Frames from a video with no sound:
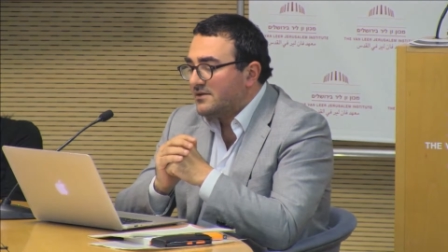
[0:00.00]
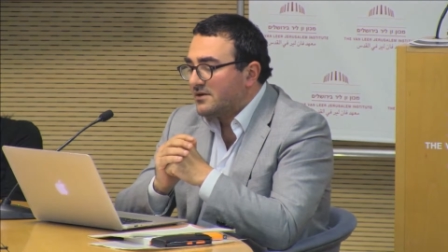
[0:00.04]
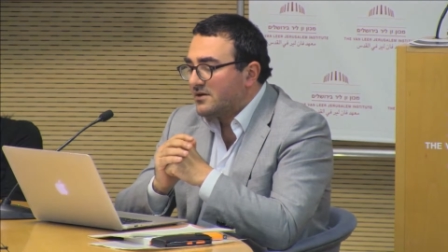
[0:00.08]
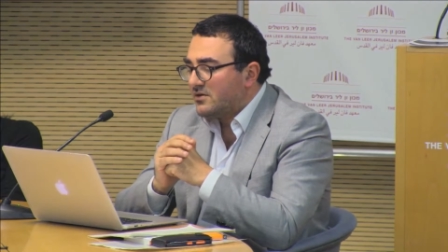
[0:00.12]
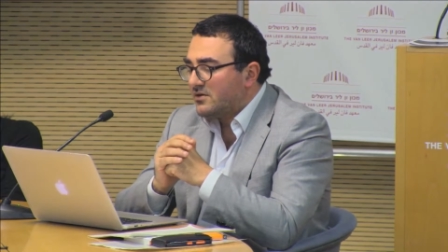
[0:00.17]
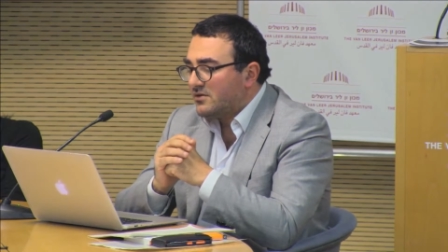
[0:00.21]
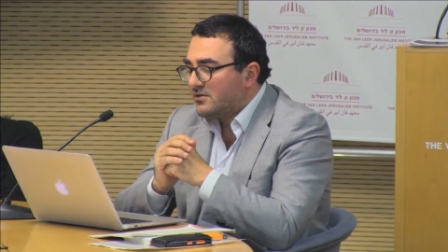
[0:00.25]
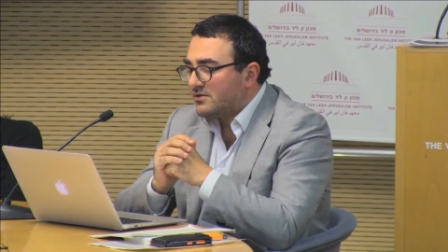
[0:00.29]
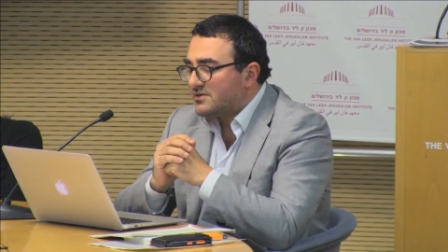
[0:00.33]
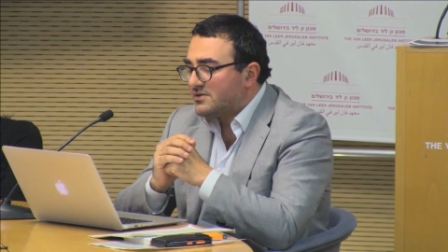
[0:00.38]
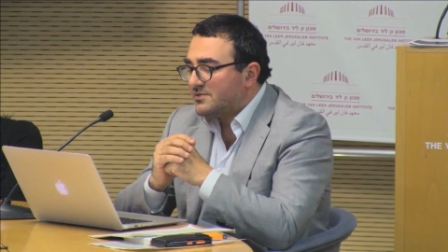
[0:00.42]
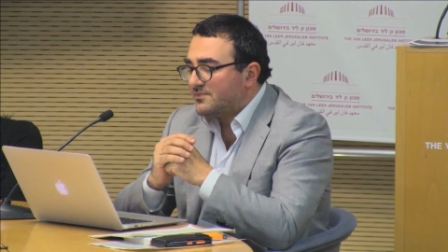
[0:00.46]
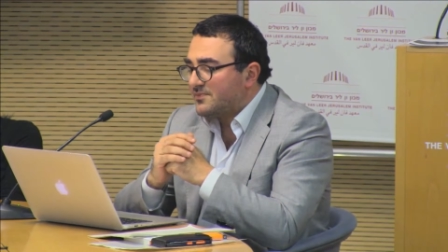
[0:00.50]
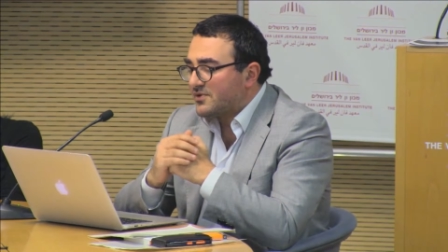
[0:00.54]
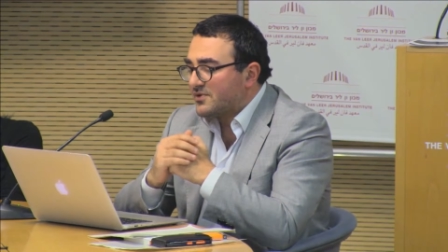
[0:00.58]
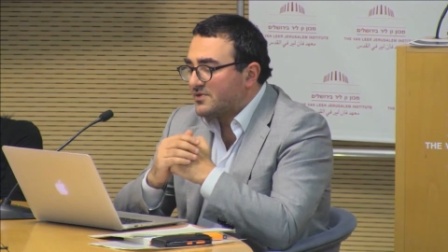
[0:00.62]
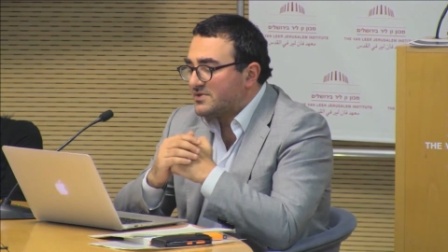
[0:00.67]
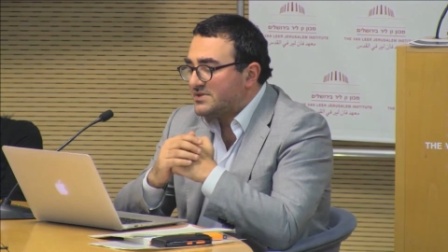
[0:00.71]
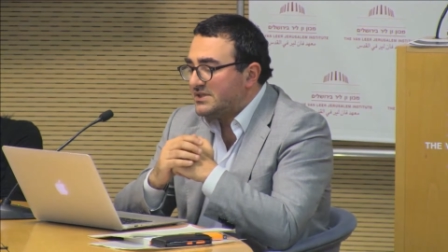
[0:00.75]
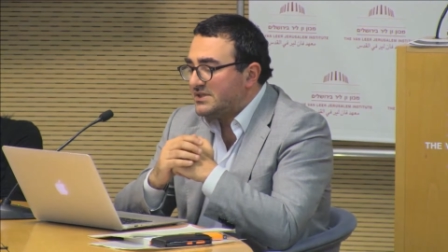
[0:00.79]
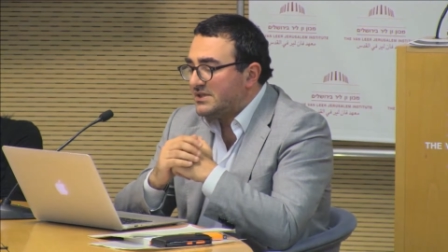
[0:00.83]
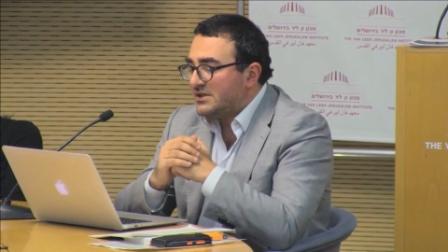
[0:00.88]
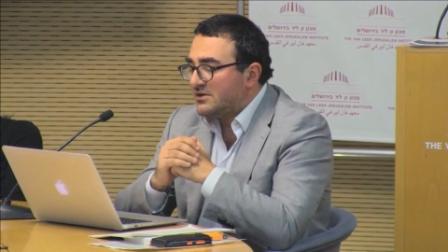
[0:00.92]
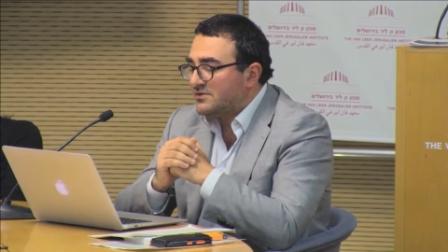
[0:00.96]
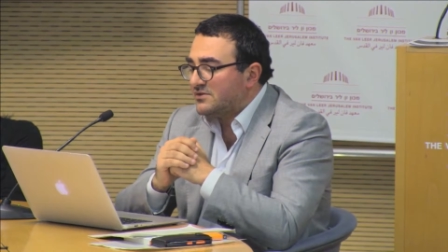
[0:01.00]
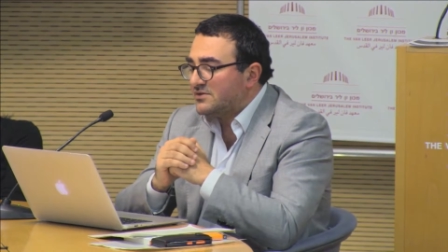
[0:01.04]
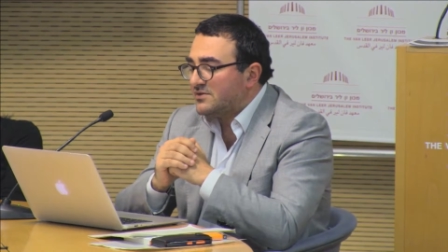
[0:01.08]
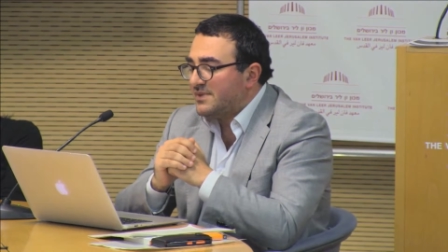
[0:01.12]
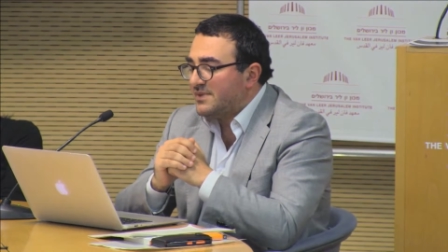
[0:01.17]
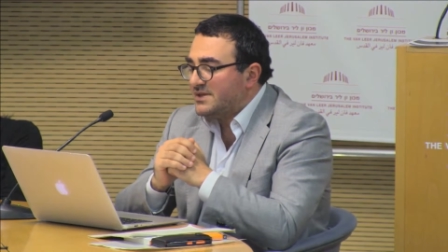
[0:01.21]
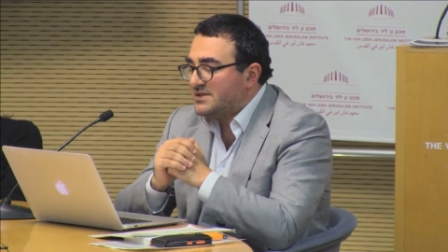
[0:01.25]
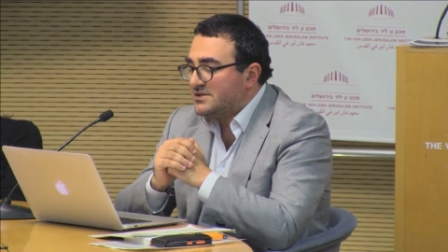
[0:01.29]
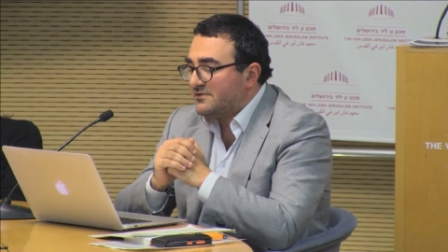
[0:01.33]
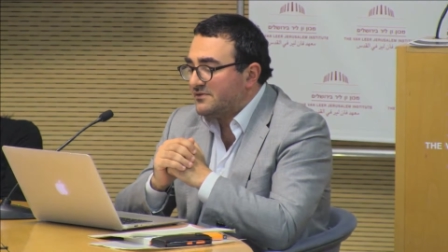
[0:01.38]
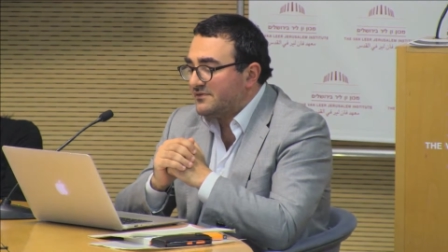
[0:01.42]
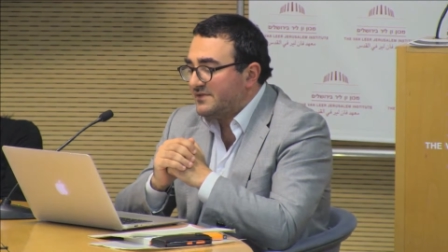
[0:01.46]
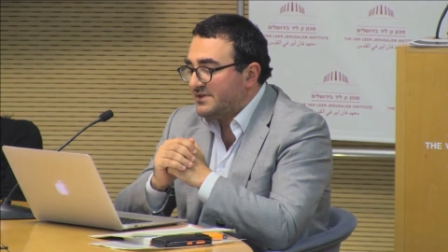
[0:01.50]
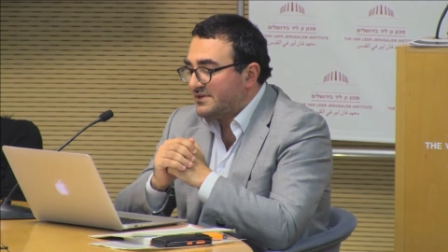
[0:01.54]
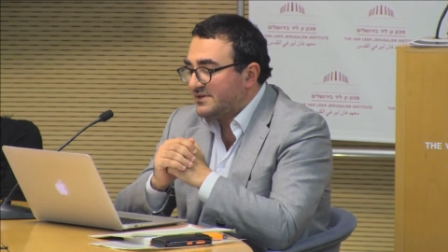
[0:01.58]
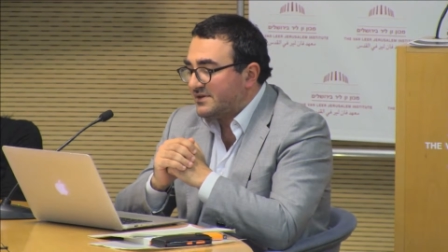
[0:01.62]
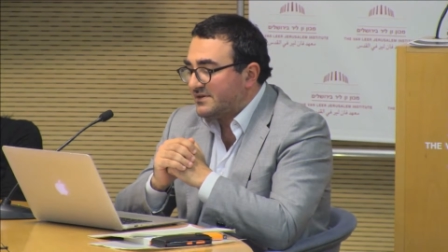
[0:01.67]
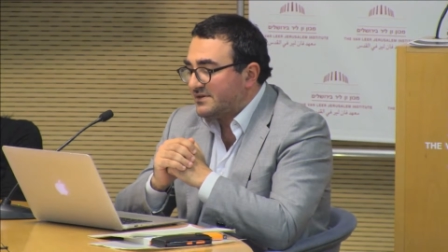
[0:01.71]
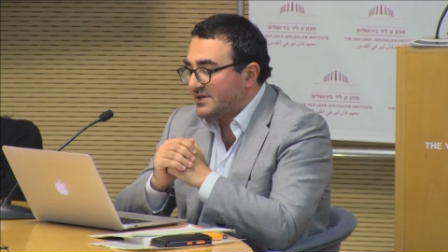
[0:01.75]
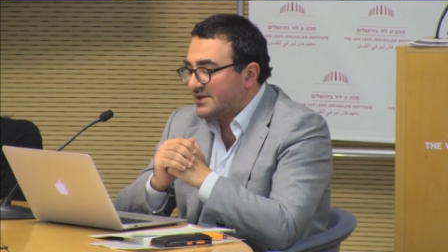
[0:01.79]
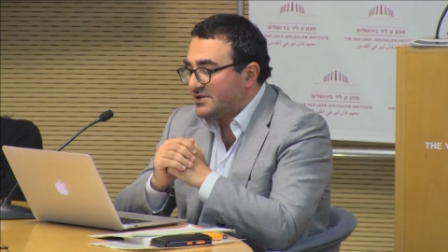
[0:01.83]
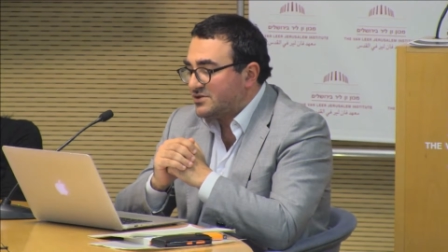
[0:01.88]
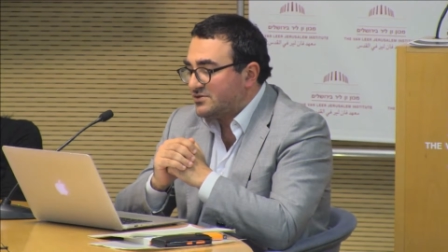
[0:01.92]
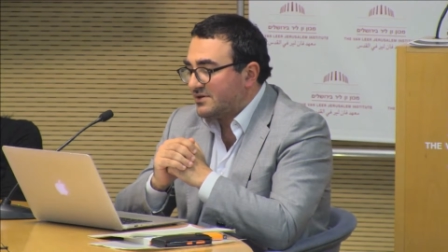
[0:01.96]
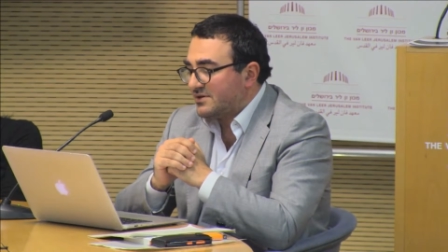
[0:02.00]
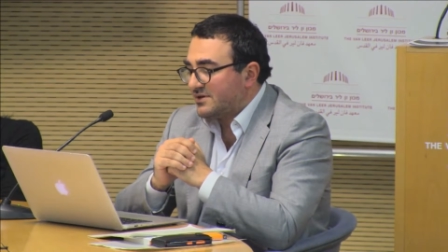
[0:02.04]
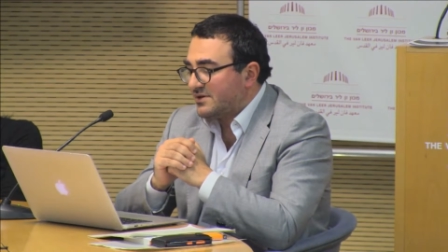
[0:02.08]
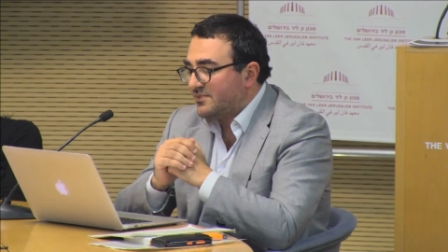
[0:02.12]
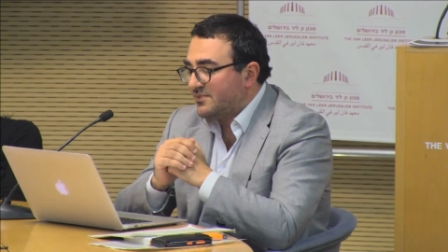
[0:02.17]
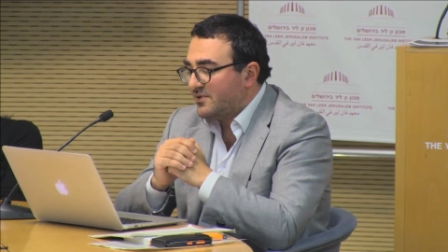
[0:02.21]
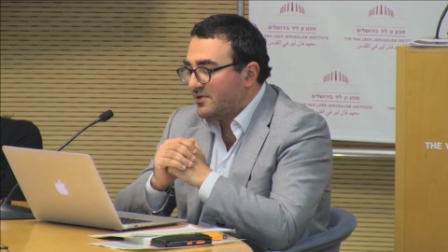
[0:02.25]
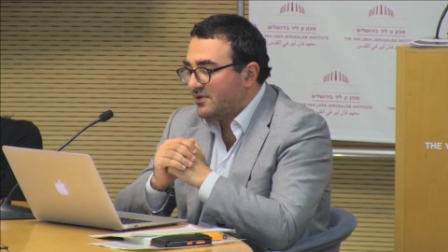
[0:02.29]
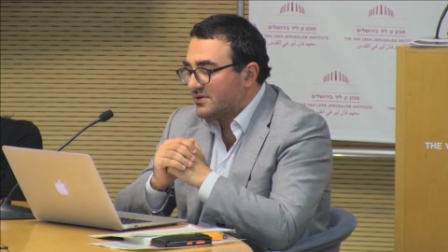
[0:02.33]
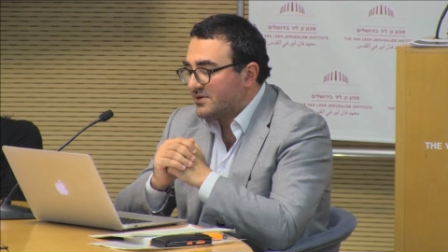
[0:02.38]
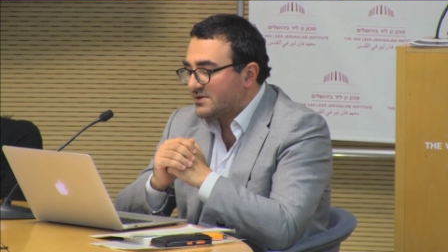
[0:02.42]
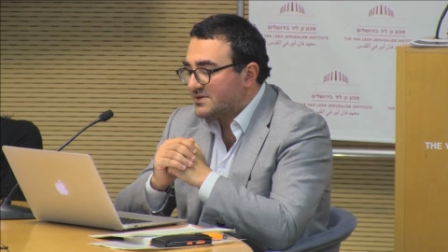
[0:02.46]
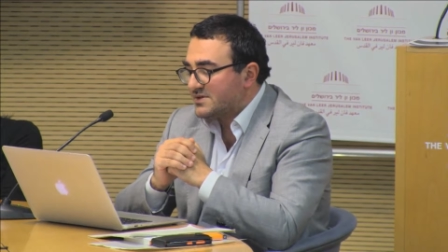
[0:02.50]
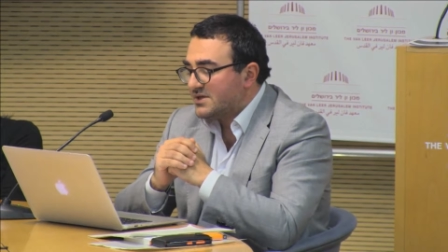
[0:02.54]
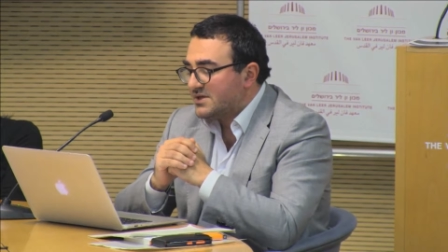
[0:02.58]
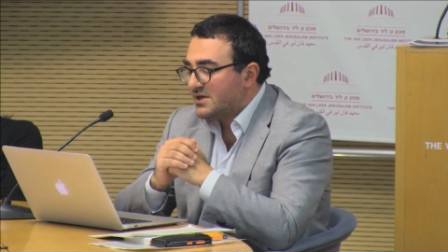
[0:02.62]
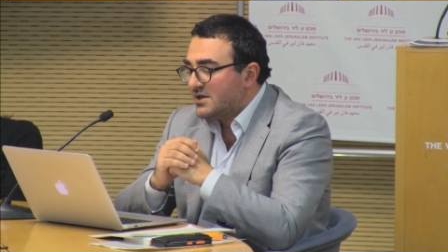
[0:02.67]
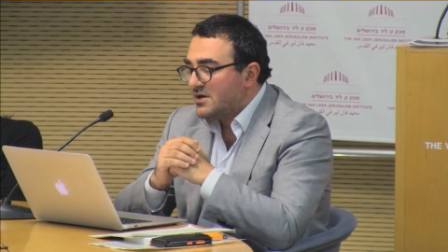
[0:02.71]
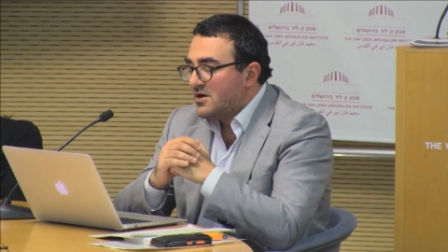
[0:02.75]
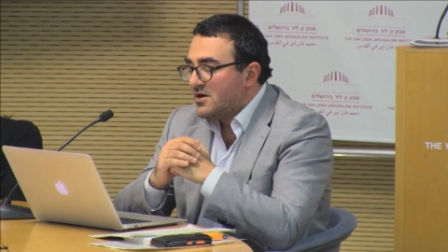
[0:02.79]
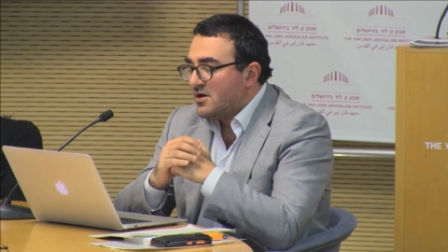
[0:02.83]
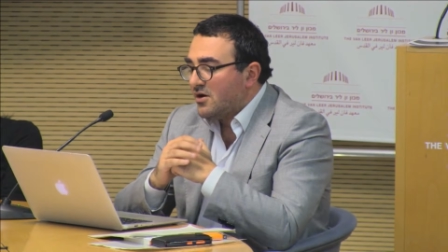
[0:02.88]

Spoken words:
The court, proceeding on the basis of international reports,